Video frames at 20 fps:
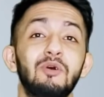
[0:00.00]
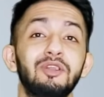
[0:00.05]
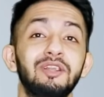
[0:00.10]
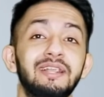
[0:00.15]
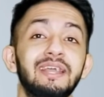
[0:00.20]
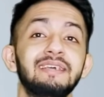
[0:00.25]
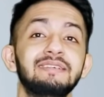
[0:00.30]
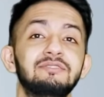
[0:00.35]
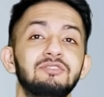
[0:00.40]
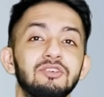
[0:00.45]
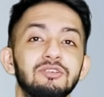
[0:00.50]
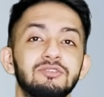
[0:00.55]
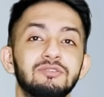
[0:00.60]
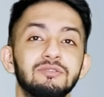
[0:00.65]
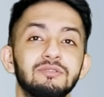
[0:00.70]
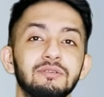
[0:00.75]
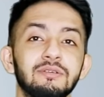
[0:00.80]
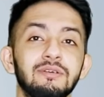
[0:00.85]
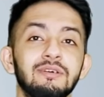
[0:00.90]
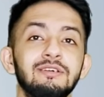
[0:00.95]

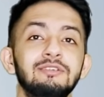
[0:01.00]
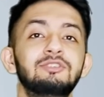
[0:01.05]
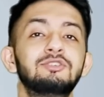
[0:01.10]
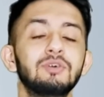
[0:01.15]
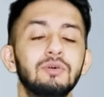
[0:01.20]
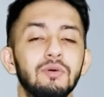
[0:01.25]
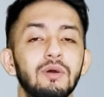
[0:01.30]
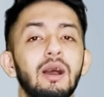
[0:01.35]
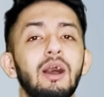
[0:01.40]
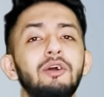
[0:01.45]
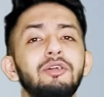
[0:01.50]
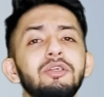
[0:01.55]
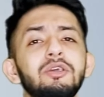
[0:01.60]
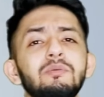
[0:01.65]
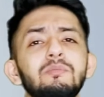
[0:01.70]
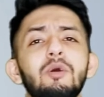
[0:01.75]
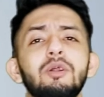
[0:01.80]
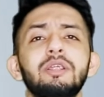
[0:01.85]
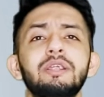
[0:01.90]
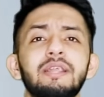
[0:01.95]
monetization. So how do
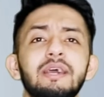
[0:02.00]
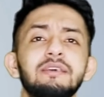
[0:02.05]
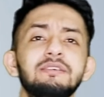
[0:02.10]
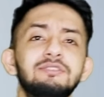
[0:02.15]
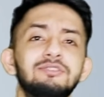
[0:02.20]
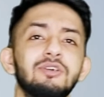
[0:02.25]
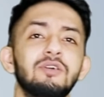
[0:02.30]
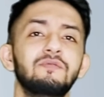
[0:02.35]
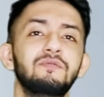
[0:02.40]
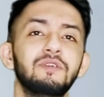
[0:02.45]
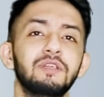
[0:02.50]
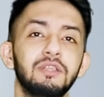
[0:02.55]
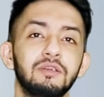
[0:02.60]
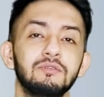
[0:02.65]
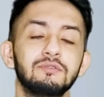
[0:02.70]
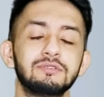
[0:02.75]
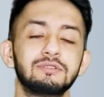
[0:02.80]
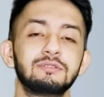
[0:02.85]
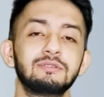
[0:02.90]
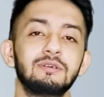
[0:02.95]
you monetize your
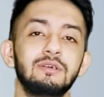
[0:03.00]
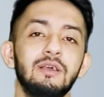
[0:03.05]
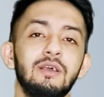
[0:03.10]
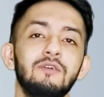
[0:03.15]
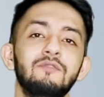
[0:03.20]
videos?